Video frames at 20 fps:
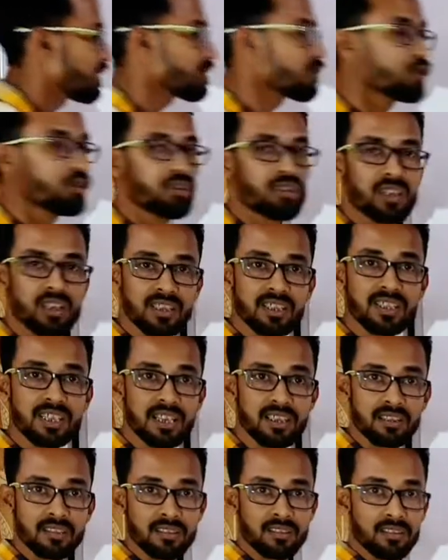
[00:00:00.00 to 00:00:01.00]
three
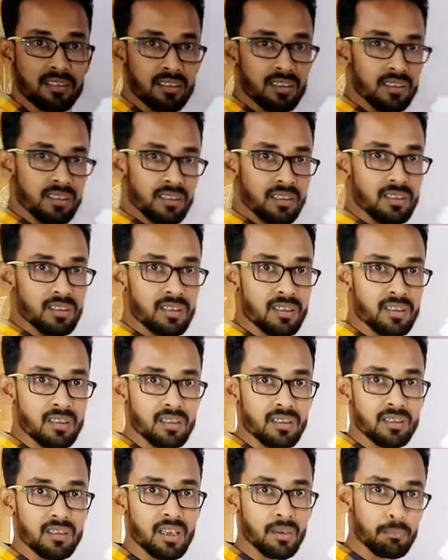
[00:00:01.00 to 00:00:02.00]
sentences,
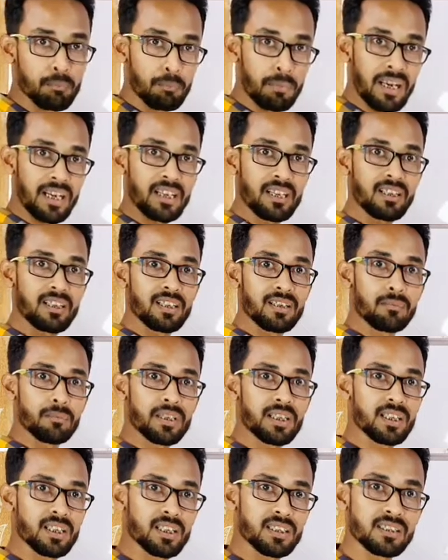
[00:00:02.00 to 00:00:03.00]
the
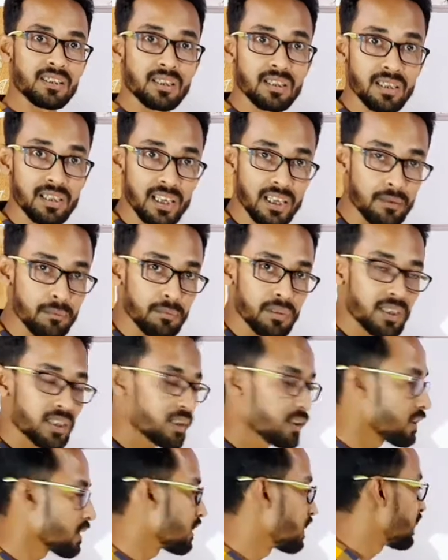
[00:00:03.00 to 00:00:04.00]
paradigmatic and syntagmatic
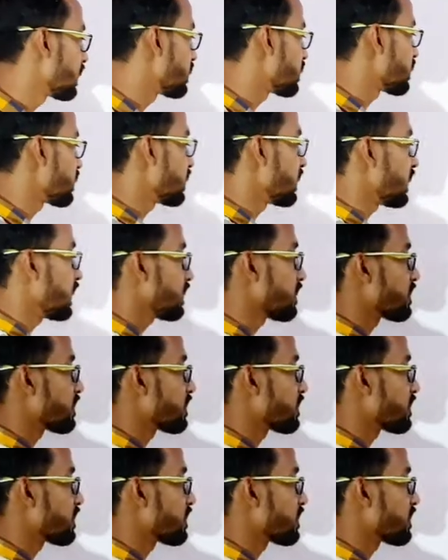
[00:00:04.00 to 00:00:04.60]
relation is